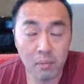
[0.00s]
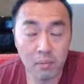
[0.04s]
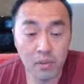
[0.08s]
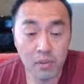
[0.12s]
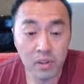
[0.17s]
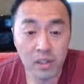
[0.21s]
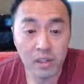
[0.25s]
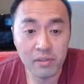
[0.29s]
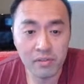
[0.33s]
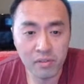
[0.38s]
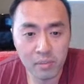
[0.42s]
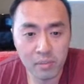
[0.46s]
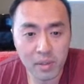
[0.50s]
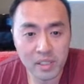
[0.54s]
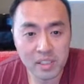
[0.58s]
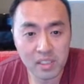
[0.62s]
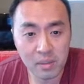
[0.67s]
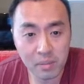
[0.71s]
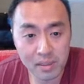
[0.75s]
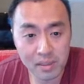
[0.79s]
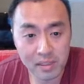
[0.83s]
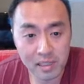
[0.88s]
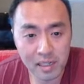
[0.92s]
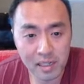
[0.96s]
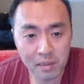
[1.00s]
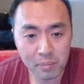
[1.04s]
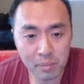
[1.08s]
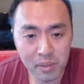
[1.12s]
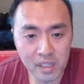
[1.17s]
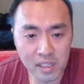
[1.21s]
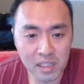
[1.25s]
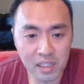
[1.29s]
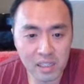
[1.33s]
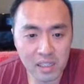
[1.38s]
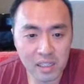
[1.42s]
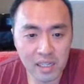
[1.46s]
information about the
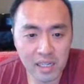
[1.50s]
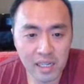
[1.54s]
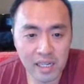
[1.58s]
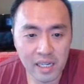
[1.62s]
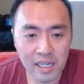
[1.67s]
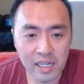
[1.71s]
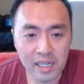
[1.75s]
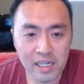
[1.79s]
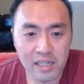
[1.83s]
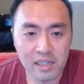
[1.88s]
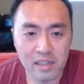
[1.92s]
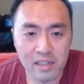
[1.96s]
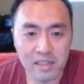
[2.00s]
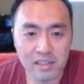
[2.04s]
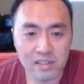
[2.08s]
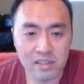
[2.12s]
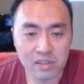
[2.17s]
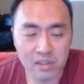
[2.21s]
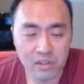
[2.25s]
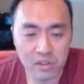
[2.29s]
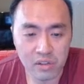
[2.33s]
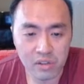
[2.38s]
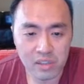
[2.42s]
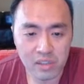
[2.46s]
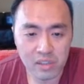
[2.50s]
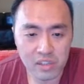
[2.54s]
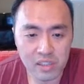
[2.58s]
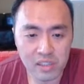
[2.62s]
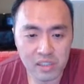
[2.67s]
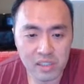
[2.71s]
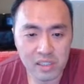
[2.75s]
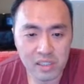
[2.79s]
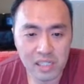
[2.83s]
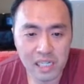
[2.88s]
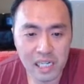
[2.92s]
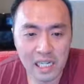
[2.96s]
IP. LinkedIn Search
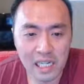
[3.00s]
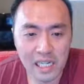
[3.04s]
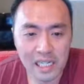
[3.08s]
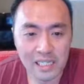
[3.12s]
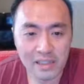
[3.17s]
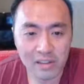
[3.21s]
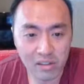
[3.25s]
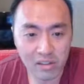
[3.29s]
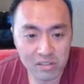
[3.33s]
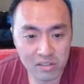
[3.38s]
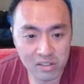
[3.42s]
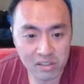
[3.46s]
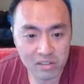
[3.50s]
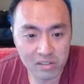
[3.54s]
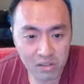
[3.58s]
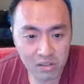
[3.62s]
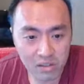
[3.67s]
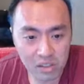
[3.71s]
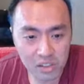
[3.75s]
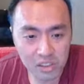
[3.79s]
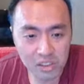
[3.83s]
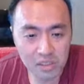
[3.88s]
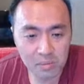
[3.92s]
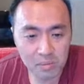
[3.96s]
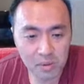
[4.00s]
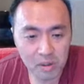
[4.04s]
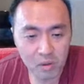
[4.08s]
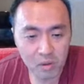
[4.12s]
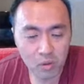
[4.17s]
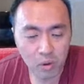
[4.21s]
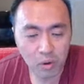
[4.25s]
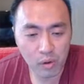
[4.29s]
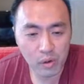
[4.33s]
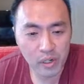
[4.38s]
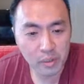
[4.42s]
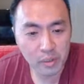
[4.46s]
does a search
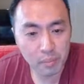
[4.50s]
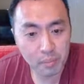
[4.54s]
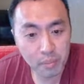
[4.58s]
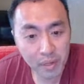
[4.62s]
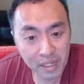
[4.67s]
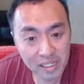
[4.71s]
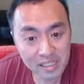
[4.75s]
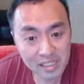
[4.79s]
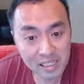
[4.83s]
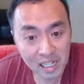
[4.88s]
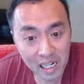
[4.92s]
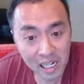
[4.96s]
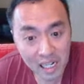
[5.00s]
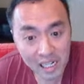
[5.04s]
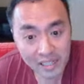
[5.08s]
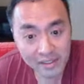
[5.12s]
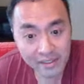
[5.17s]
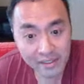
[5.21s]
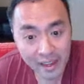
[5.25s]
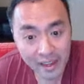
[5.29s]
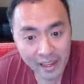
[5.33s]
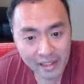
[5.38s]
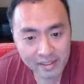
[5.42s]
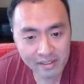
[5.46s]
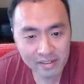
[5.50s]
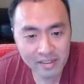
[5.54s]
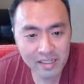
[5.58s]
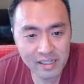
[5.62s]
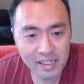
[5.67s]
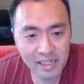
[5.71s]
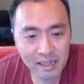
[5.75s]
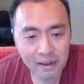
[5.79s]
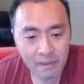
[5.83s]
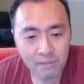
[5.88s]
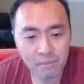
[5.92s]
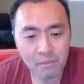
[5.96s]
query based on that,
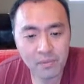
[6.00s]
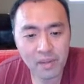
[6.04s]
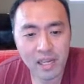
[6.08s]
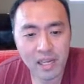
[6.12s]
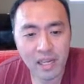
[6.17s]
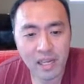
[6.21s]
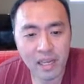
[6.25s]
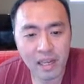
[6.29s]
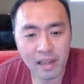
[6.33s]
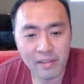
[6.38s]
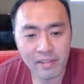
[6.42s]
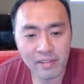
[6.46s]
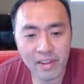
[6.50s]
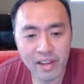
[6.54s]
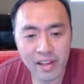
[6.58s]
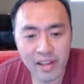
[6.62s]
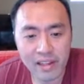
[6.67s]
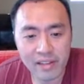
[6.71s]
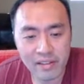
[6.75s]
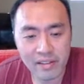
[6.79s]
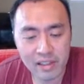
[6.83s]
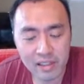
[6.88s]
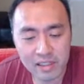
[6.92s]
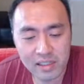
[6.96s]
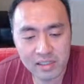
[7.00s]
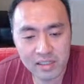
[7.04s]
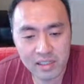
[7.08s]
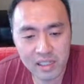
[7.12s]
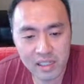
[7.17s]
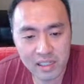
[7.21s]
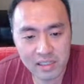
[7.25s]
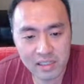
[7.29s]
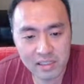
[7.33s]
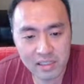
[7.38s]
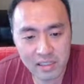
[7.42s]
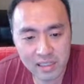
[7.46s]
and then the
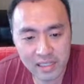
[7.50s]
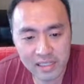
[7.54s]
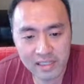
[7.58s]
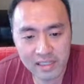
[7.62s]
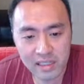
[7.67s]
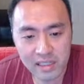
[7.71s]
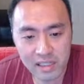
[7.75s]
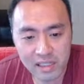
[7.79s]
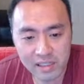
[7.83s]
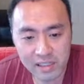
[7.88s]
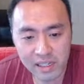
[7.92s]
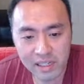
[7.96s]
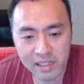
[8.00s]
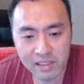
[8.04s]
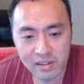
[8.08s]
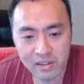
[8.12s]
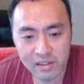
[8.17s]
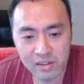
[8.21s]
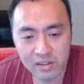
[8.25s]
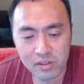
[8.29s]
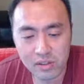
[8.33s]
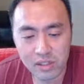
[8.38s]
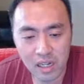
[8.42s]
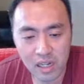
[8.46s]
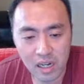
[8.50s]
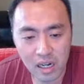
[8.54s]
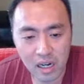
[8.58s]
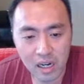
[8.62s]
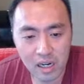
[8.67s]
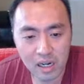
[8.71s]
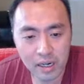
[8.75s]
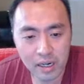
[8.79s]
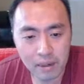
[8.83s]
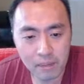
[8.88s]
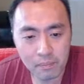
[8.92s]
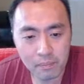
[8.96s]
LinkedIn Connector
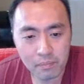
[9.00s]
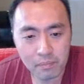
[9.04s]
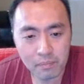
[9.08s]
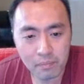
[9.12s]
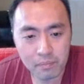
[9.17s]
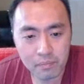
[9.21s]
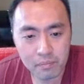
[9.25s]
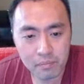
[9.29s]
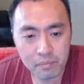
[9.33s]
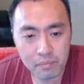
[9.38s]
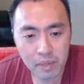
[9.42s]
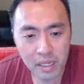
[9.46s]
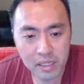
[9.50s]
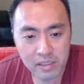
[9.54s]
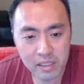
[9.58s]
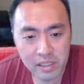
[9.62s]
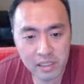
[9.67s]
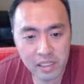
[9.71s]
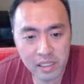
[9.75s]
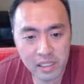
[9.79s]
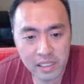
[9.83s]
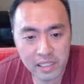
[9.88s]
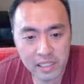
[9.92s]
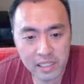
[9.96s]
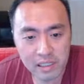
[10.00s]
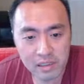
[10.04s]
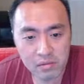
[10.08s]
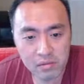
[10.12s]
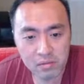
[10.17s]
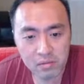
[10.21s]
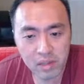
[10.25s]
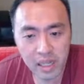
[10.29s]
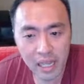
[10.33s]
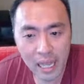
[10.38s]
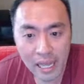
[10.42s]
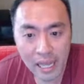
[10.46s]
basically
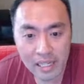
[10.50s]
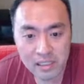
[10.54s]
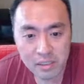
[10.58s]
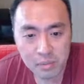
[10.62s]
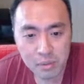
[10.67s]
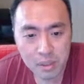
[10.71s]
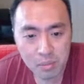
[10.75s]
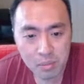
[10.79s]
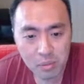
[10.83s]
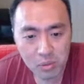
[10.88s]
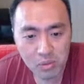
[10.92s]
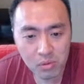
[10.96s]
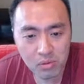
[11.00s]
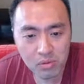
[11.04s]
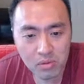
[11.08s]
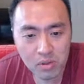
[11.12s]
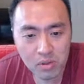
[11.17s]
adds people